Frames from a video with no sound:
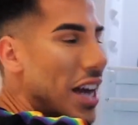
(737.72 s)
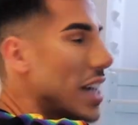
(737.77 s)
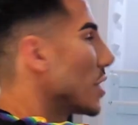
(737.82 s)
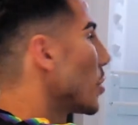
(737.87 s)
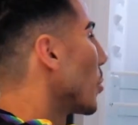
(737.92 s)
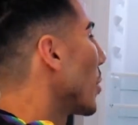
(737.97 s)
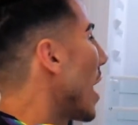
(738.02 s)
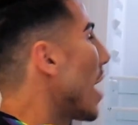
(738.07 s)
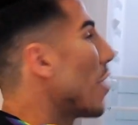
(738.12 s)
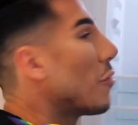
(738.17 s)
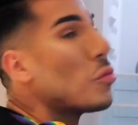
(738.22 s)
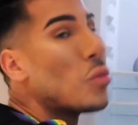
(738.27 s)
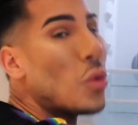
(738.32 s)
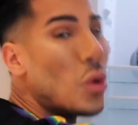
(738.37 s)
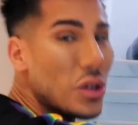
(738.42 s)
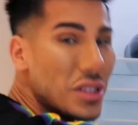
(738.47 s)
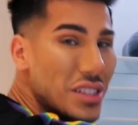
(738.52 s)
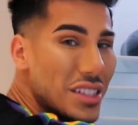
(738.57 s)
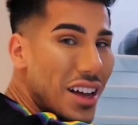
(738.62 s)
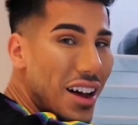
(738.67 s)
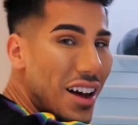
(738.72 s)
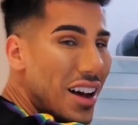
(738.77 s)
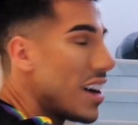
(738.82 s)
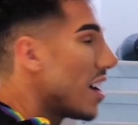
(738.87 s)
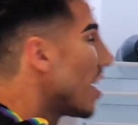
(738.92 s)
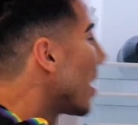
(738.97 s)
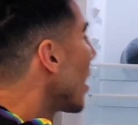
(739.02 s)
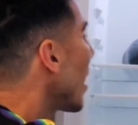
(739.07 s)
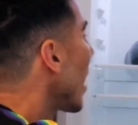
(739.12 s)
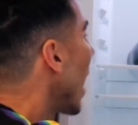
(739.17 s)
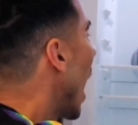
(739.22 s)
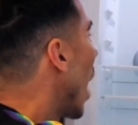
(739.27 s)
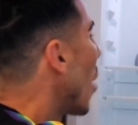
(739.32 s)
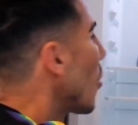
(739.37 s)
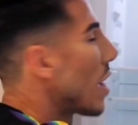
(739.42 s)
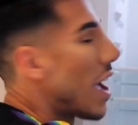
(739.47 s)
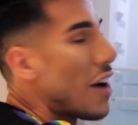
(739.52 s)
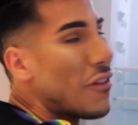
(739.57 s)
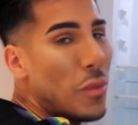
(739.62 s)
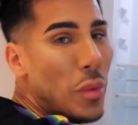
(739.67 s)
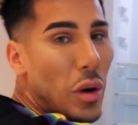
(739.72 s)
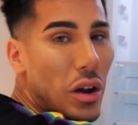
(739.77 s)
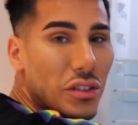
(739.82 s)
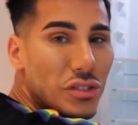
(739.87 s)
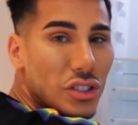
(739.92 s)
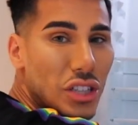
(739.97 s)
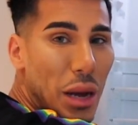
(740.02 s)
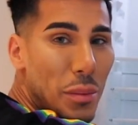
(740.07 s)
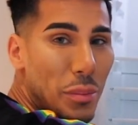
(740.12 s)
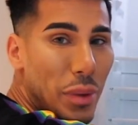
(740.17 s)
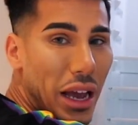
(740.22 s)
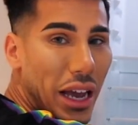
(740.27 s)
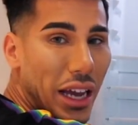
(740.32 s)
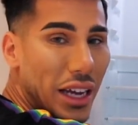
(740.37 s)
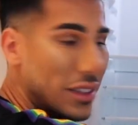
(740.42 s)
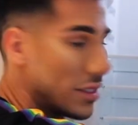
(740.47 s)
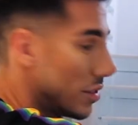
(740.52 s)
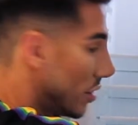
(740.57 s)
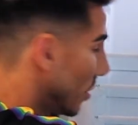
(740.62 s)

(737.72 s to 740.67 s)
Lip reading: we have water, and we have a bottle of champagne.